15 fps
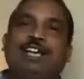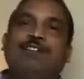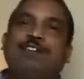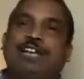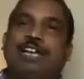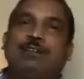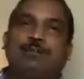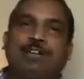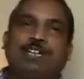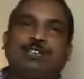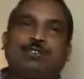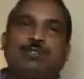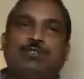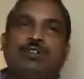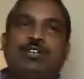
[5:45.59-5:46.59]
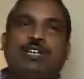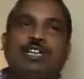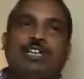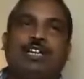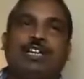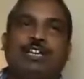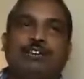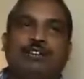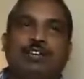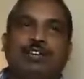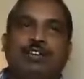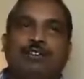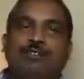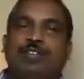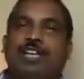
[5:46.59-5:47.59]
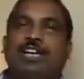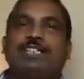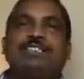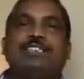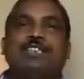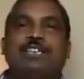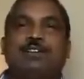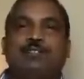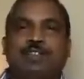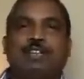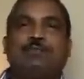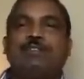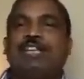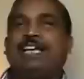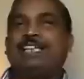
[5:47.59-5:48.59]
Even Hahnemann has told, even if